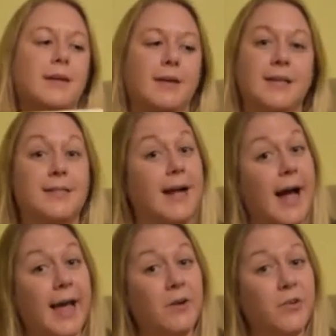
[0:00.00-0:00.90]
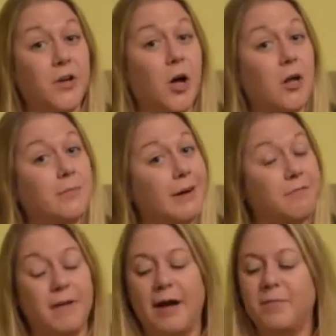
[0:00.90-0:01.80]
Because the guy had only called
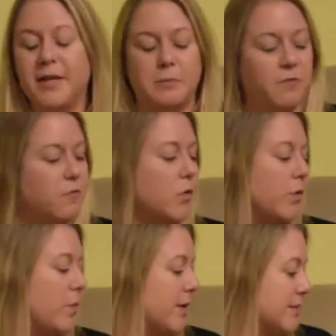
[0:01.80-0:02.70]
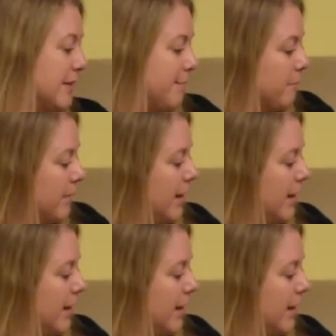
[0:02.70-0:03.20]
about 5 minutes before we walked in.